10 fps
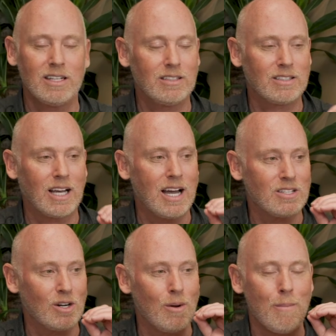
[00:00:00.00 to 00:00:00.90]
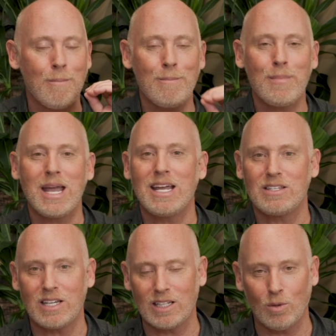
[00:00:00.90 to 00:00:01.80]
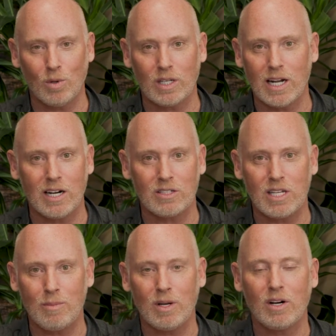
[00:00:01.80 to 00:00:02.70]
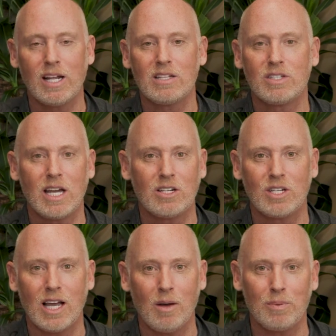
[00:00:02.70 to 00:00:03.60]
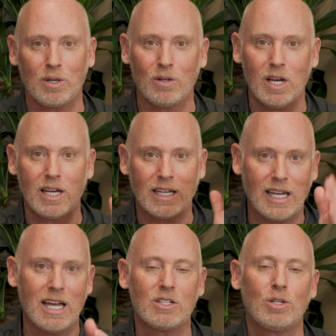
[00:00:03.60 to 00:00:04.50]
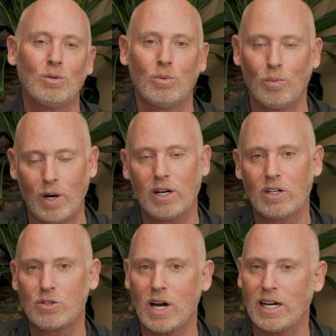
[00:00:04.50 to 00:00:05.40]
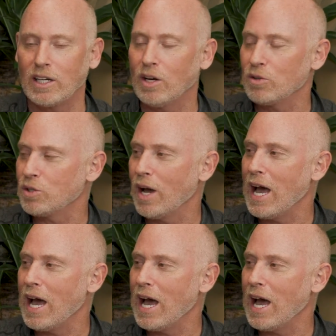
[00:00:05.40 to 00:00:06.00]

these guys are amazing to work on our team here at NCH to help you get to where you're trying to go. So,